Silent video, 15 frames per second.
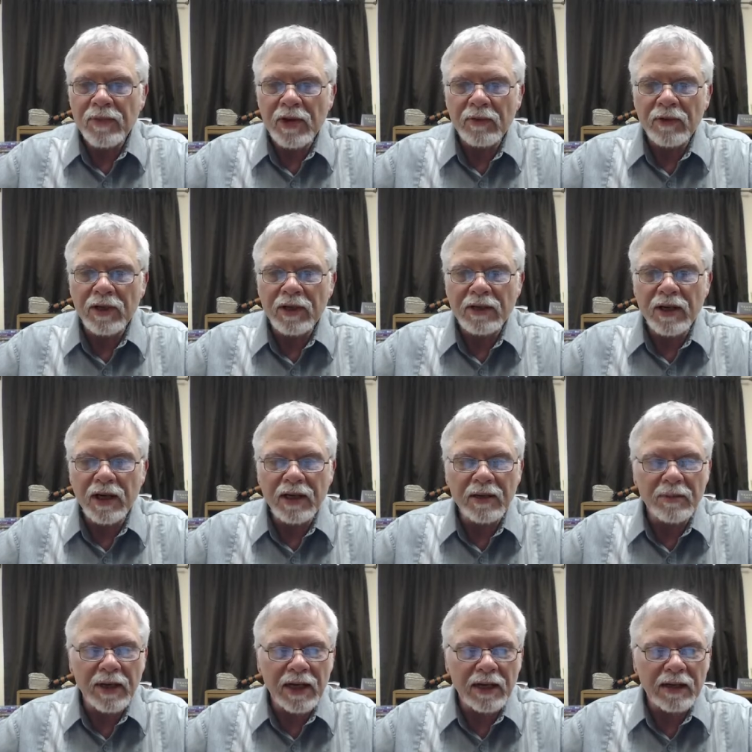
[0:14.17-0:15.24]
I want to talk
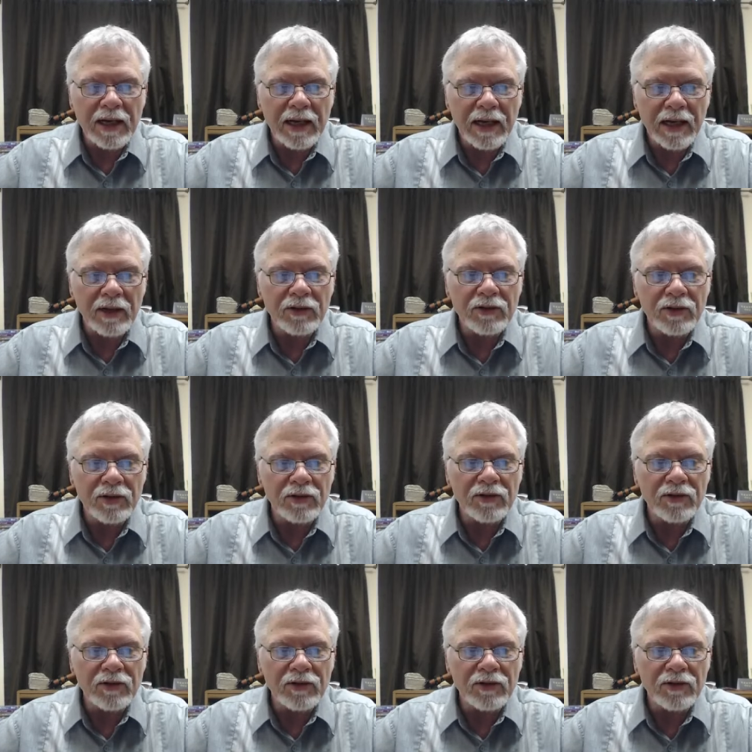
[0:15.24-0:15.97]
about how to